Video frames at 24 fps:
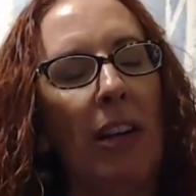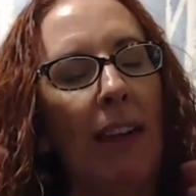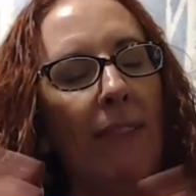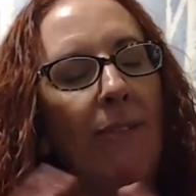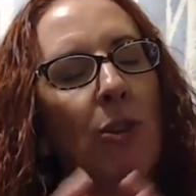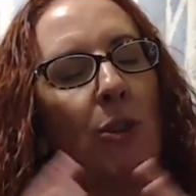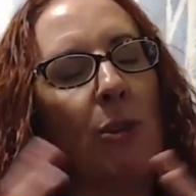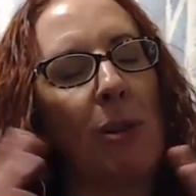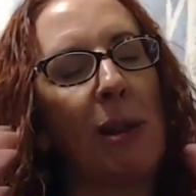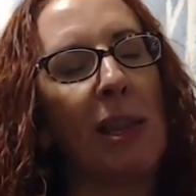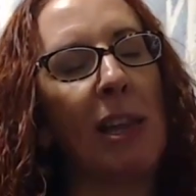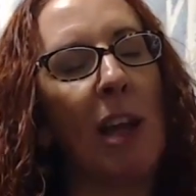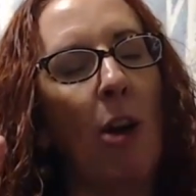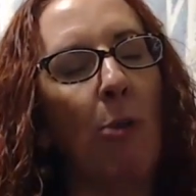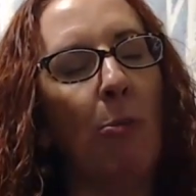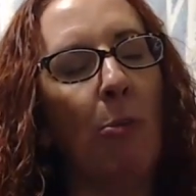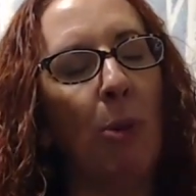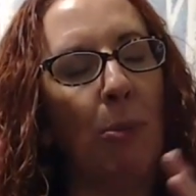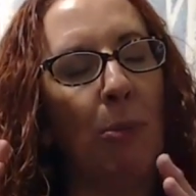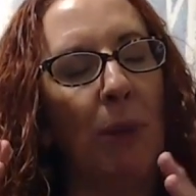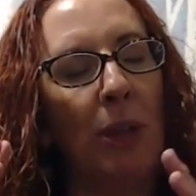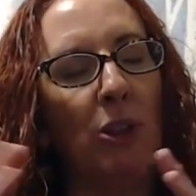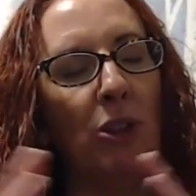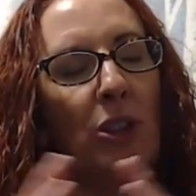give yourself
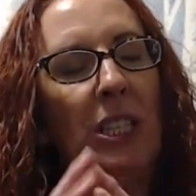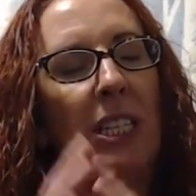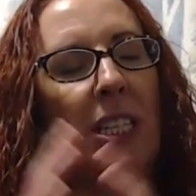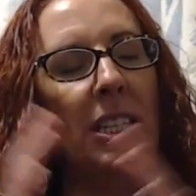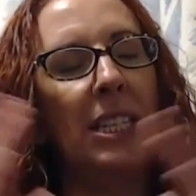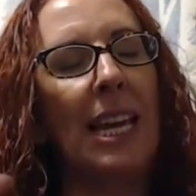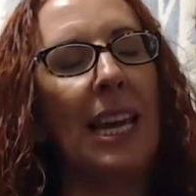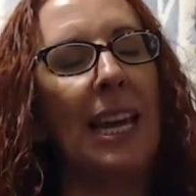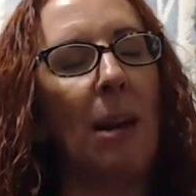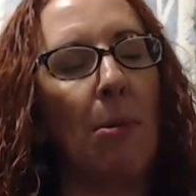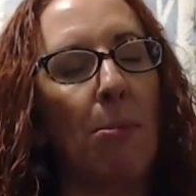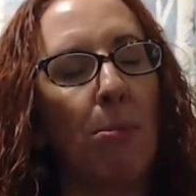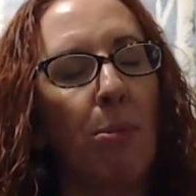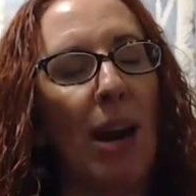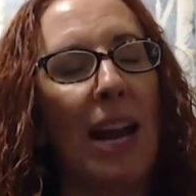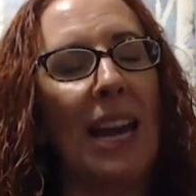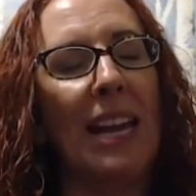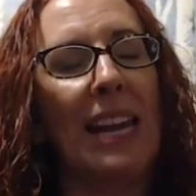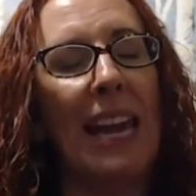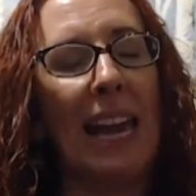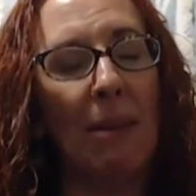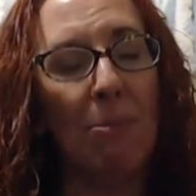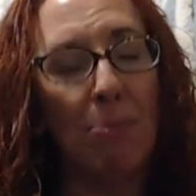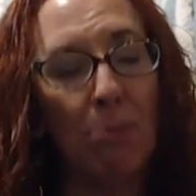permission to take a
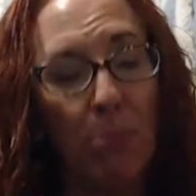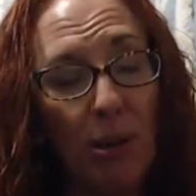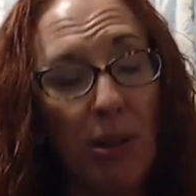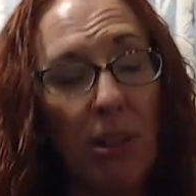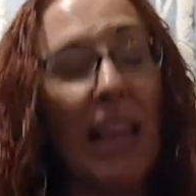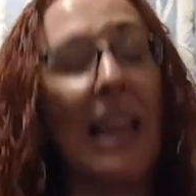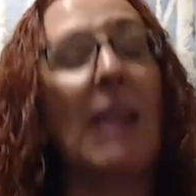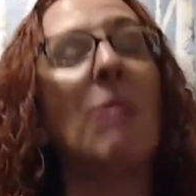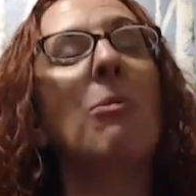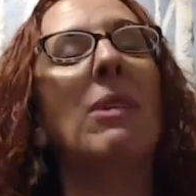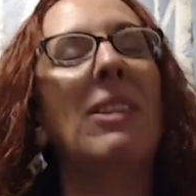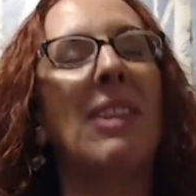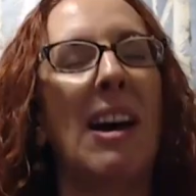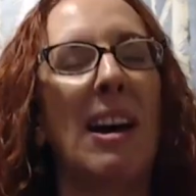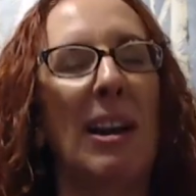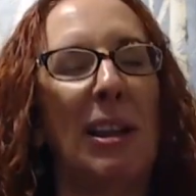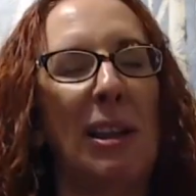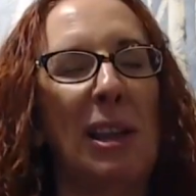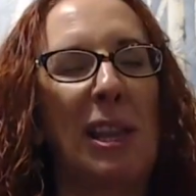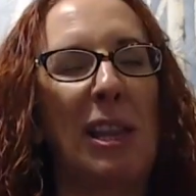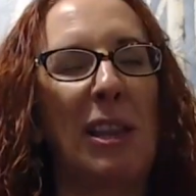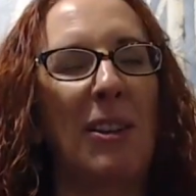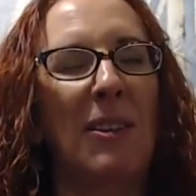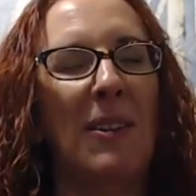break and play with
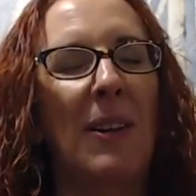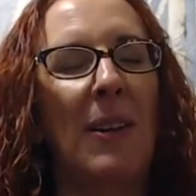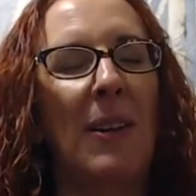us.